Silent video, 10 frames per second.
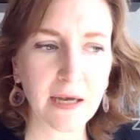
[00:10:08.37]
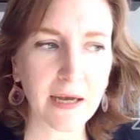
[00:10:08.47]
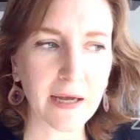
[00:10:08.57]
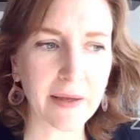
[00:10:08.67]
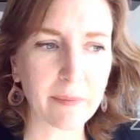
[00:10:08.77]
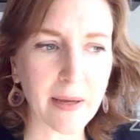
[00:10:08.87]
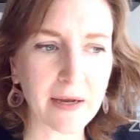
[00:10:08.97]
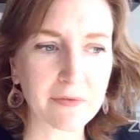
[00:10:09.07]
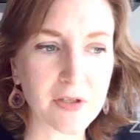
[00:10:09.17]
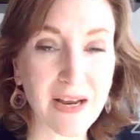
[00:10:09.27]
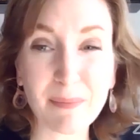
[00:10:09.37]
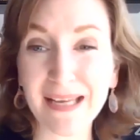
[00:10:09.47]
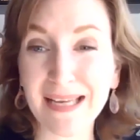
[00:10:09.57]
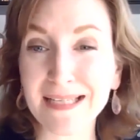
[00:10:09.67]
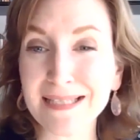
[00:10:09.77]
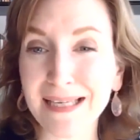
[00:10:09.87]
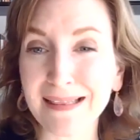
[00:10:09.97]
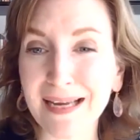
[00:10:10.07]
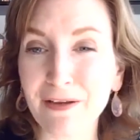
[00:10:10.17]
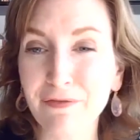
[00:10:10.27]
after I had my kids, I
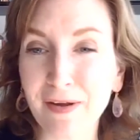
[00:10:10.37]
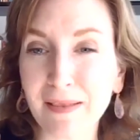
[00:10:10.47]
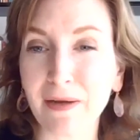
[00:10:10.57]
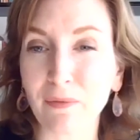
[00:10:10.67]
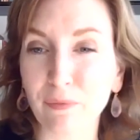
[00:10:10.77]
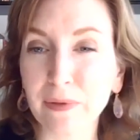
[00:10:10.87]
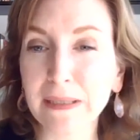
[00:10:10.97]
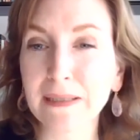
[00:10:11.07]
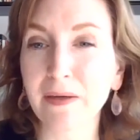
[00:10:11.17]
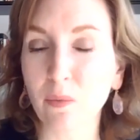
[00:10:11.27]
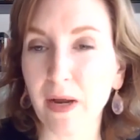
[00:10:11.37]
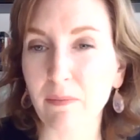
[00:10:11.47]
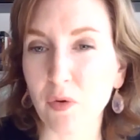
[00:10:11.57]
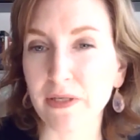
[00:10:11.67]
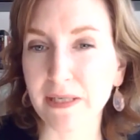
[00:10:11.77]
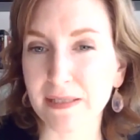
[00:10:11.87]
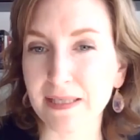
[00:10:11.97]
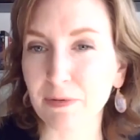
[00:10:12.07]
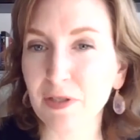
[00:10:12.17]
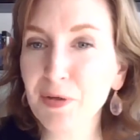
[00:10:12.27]
think I felt like really way more
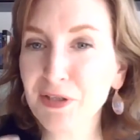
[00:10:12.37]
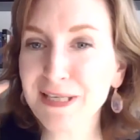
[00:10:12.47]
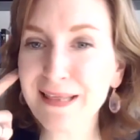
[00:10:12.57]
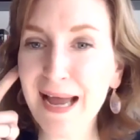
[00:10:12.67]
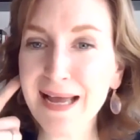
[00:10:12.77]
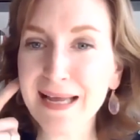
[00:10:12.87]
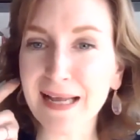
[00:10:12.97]
susceptible to that,